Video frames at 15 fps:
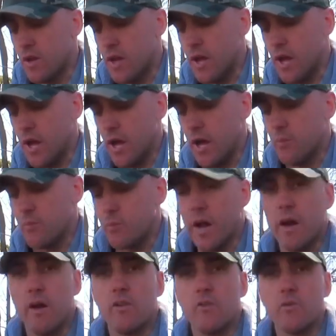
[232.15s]

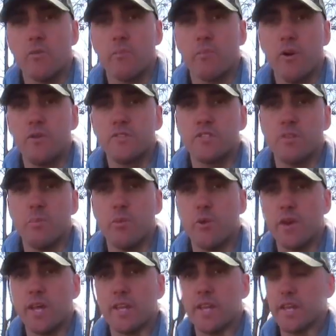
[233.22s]
But look, proof's in the
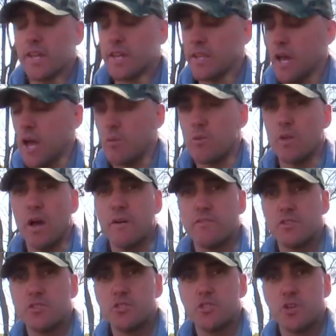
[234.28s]
pudding. At the end of the day, we'll
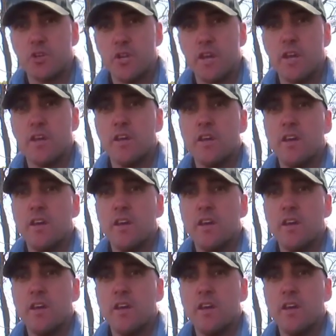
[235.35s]
have to shoot it